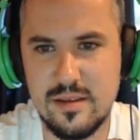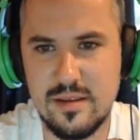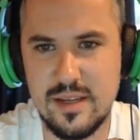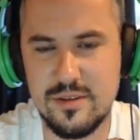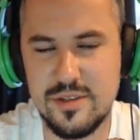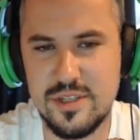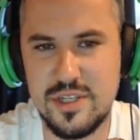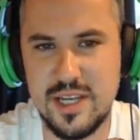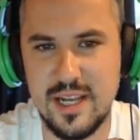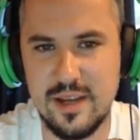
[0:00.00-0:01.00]
They don't just
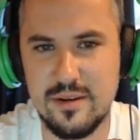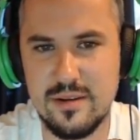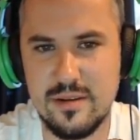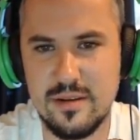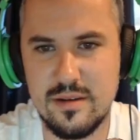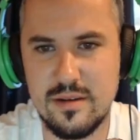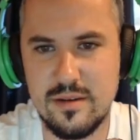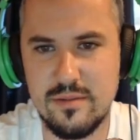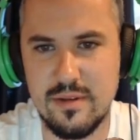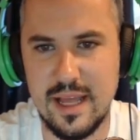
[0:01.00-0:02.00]
chill out,
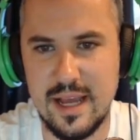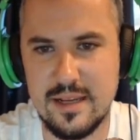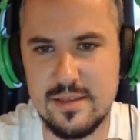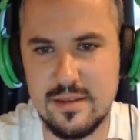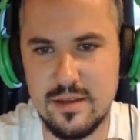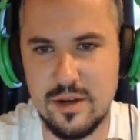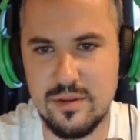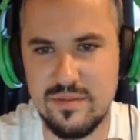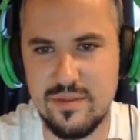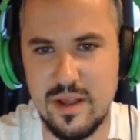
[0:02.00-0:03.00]
relax, go with
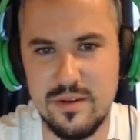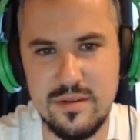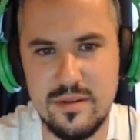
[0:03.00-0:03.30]
the flow.